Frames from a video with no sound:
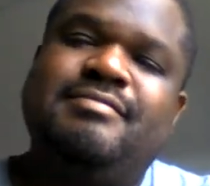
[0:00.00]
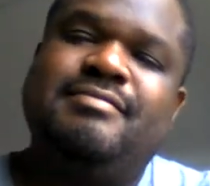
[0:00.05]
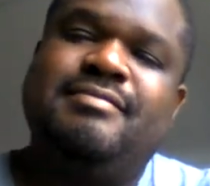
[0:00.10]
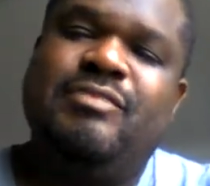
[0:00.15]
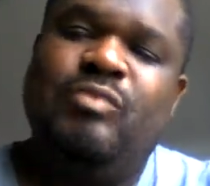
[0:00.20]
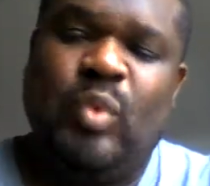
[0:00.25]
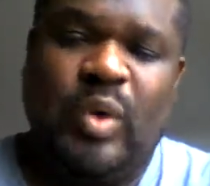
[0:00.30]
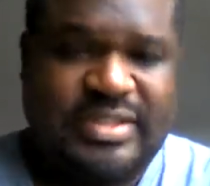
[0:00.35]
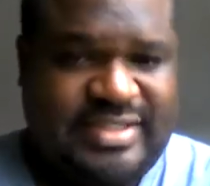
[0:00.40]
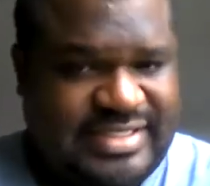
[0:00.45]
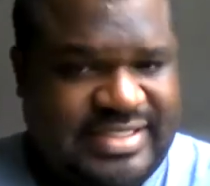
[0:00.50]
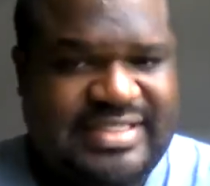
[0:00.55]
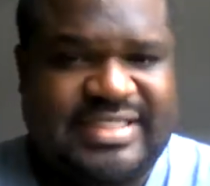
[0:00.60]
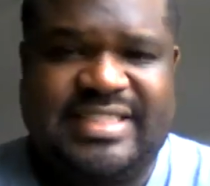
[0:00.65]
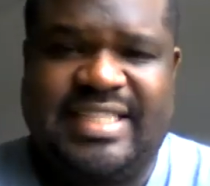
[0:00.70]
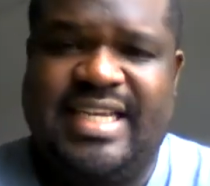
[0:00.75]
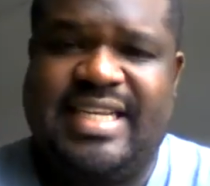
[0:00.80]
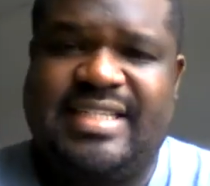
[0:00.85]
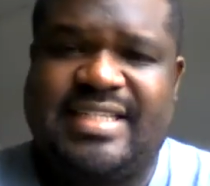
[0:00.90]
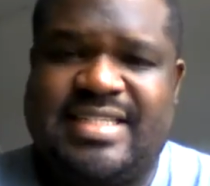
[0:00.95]
Once he
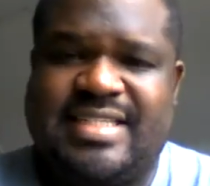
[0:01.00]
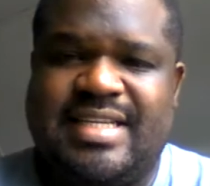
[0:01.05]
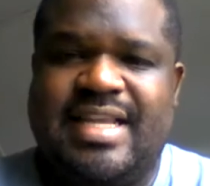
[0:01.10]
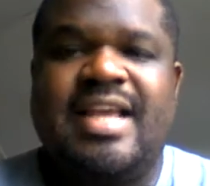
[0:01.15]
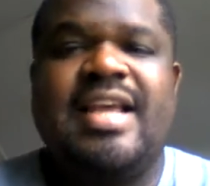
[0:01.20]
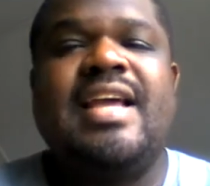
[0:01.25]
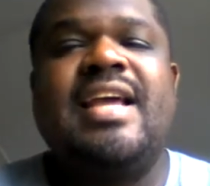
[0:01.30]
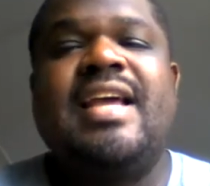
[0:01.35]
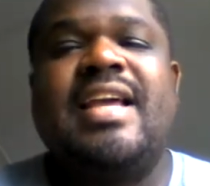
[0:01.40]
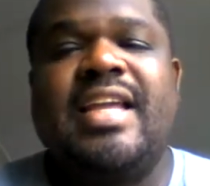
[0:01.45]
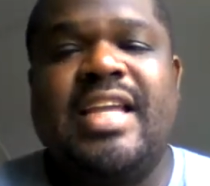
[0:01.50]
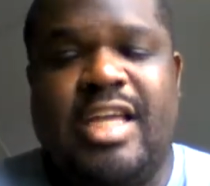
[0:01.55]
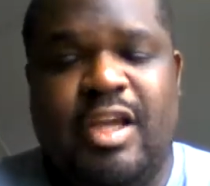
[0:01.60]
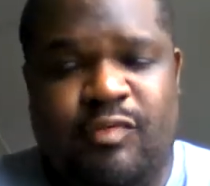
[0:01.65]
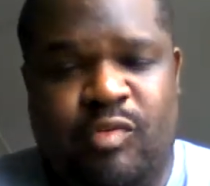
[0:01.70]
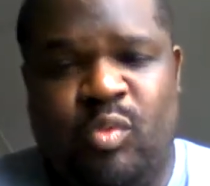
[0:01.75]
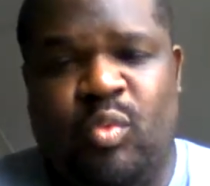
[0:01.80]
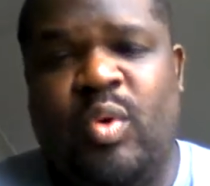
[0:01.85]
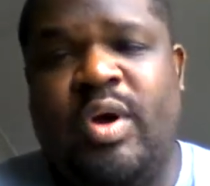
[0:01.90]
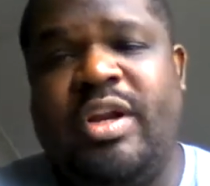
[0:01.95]
sits, give
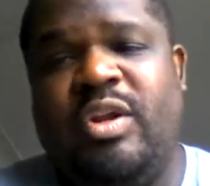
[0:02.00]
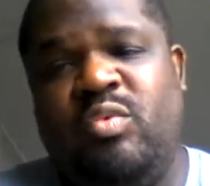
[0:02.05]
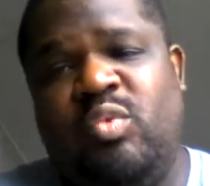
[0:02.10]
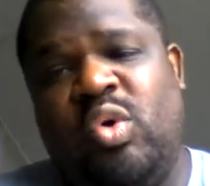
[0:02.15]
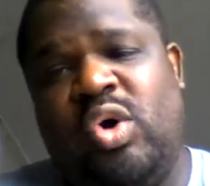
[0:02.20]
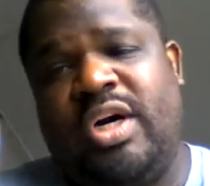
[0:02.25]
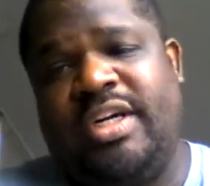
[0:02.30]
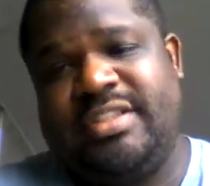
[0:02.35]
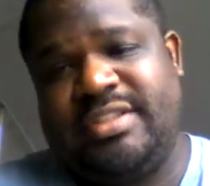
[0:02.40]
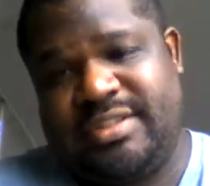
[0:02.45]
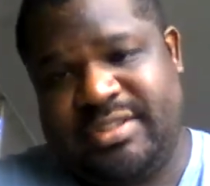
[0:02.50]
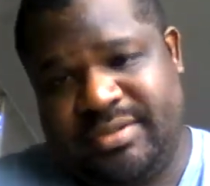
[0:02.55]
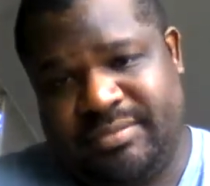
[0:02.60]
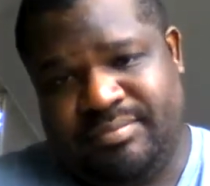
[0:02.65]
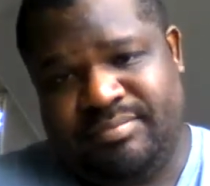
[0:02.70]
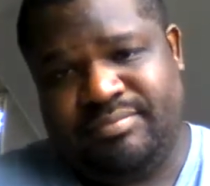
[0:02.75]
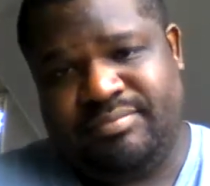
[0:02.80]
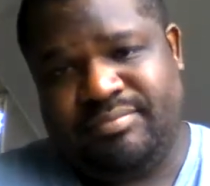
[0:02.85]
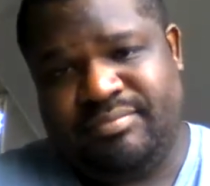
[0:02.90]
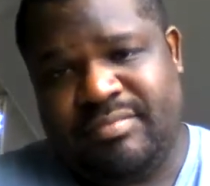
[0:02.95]
him what he wants.
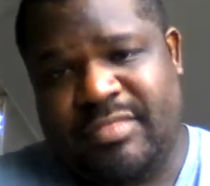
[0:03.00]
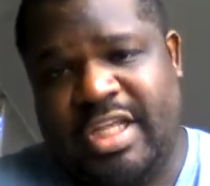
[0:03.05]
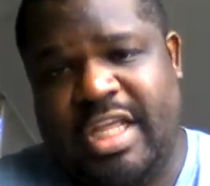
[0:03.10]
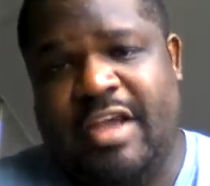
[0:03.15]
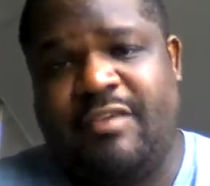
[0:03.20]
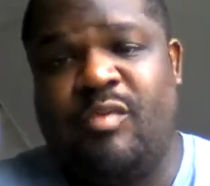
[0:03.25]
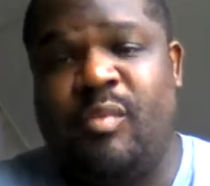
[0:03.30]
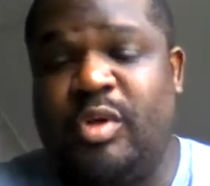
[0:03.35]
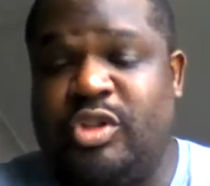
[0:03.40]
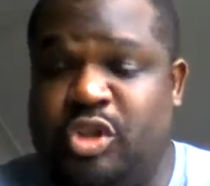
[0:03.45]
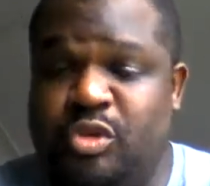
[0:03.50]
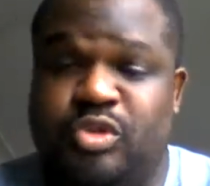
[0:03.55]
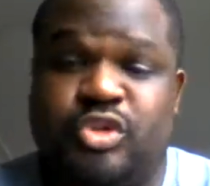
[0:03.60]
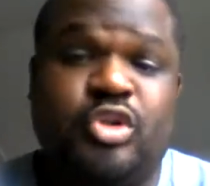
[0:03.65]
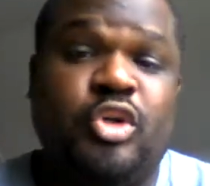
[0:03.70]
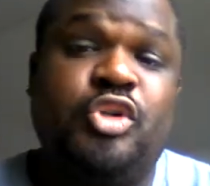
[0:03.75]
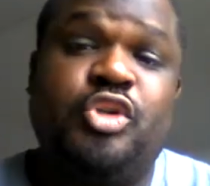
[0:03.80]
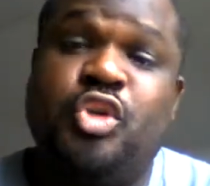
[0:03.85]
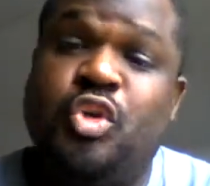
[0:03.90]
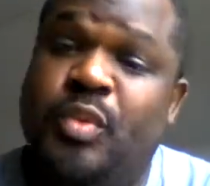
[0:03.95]
Give him what you was
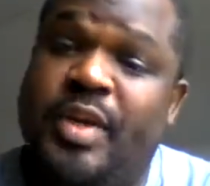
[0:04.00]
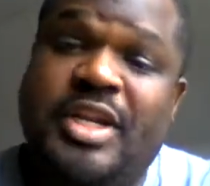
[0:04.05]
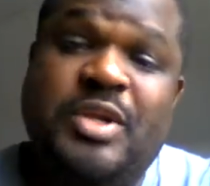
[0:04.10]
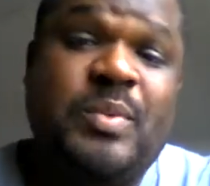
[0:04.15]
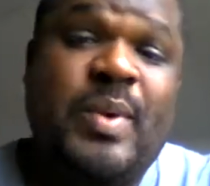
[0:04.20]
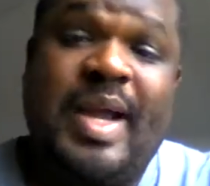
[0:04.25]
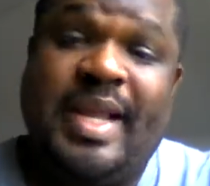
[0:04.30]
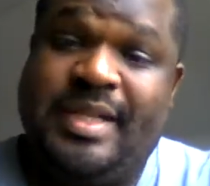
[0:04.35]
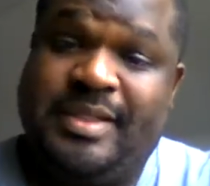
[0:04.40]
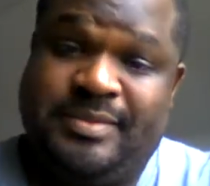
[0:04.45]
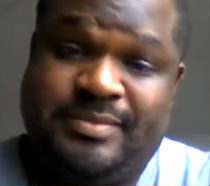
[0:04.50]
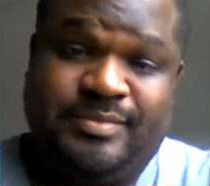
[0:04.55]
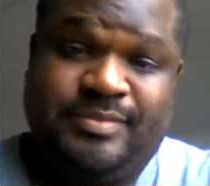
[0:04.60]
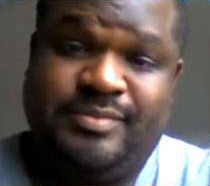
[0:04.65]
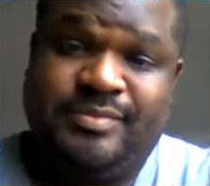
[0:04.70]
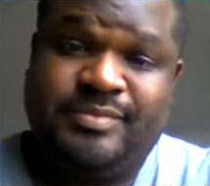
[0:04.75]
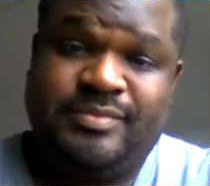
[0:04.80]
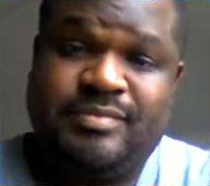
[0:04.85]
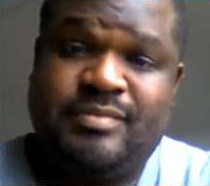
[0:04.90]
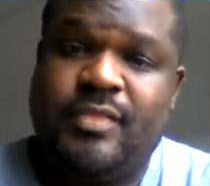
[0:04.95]
going to do anyway.
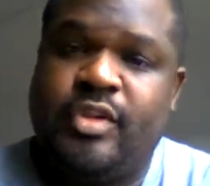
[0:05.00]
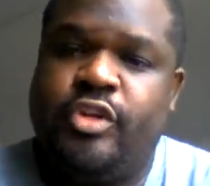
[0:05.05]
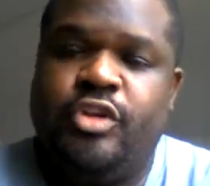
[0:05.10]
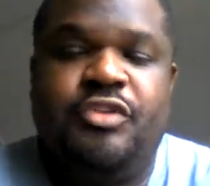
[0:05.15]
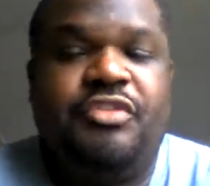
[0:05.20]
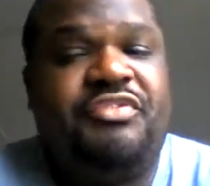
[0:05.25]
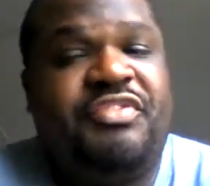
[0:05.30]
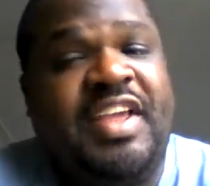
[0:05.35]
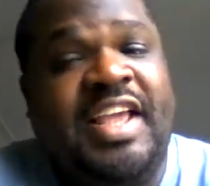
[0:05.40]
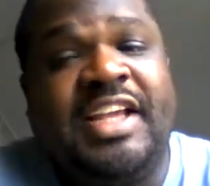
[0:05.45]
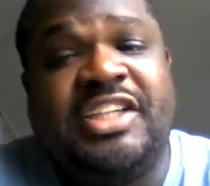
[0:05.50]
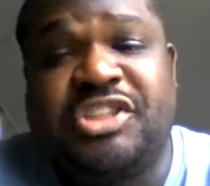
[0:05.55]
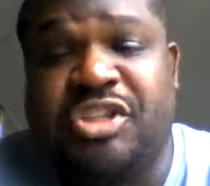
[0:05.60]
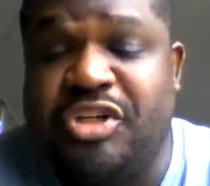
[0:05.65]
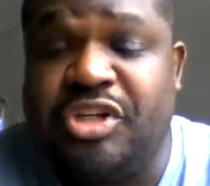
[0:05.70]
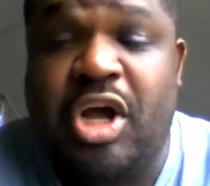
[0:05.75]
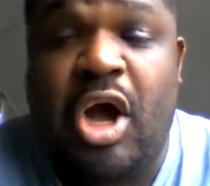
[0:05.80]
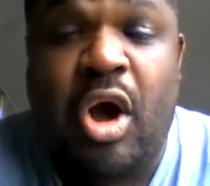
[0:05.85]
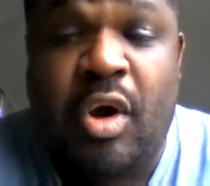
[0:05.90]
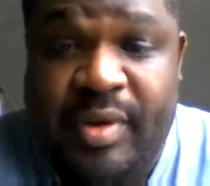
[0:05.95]
You feed your
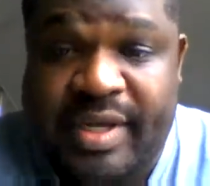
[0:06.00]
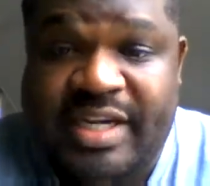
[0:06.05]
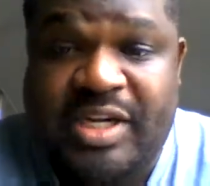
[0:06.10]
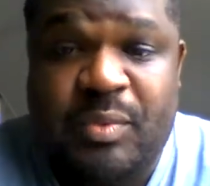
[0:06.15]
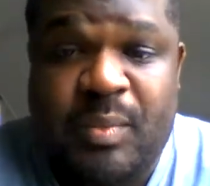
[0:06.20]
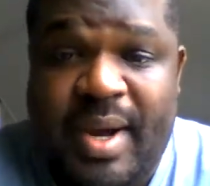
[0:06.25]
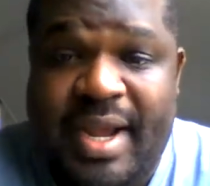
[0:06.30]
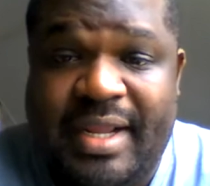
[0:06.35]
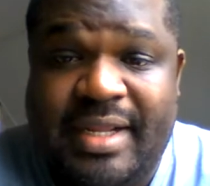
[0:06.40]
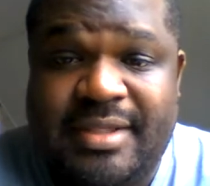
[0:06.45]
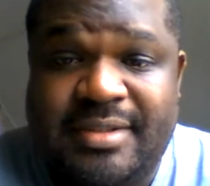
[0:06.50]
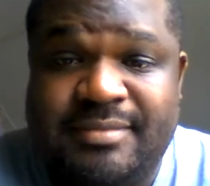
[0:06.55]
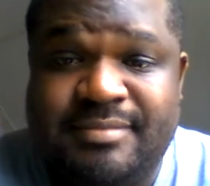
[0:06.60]
dog anyway.